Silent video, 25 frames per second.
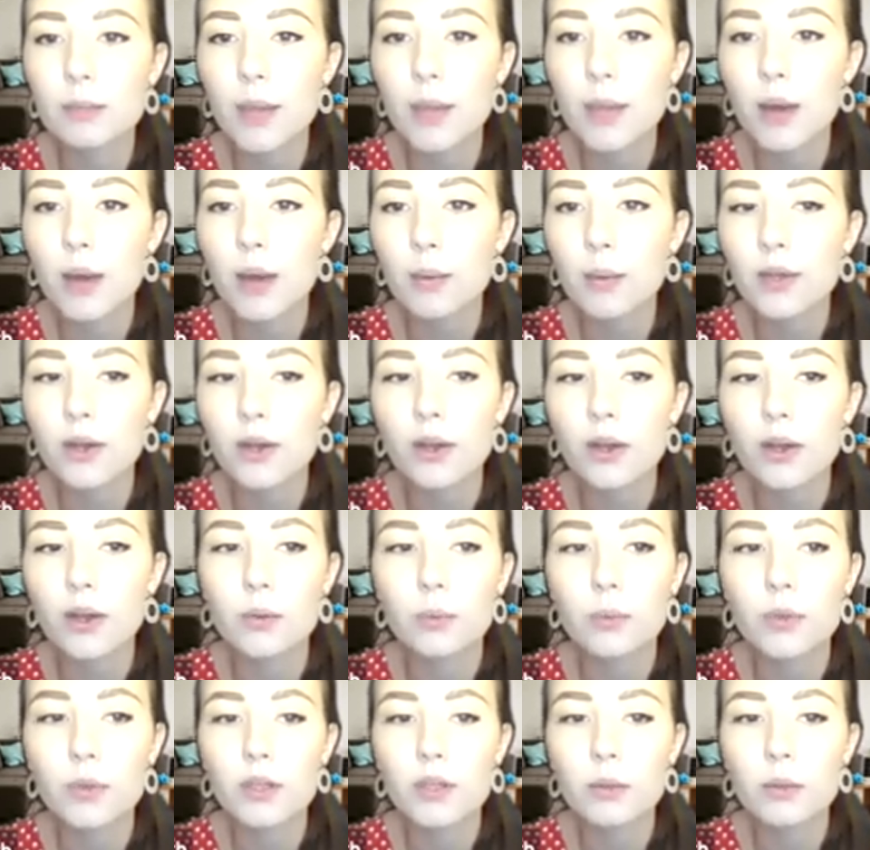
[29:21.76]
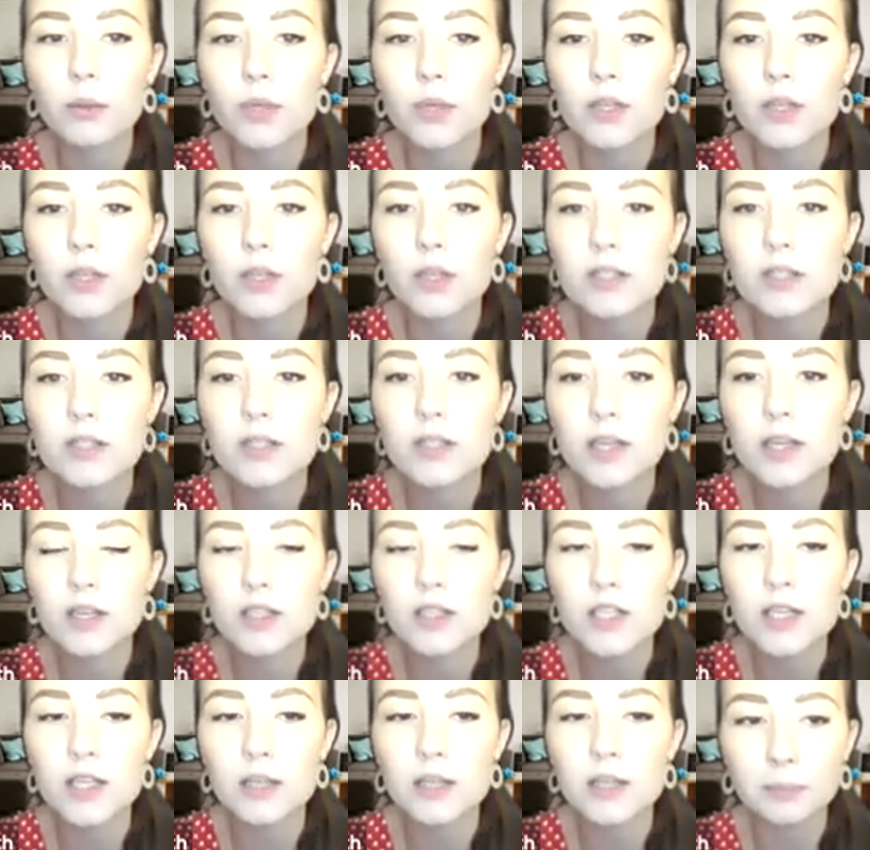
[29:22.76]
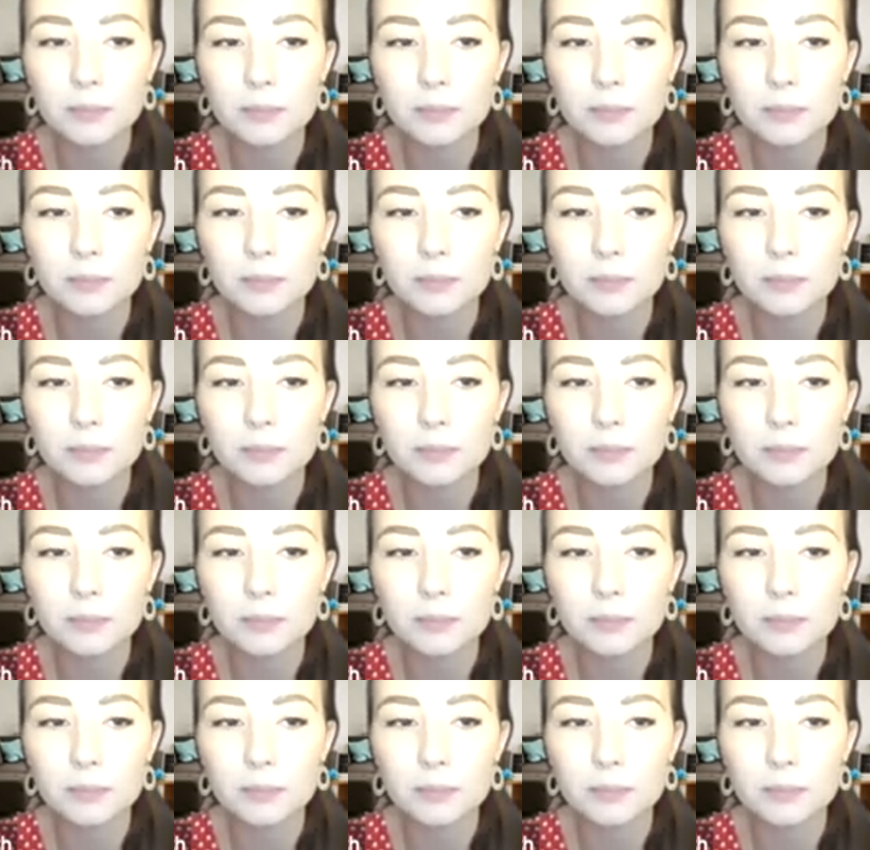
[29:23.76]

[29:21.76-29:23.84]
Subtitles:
Power Your Home with Community Energy.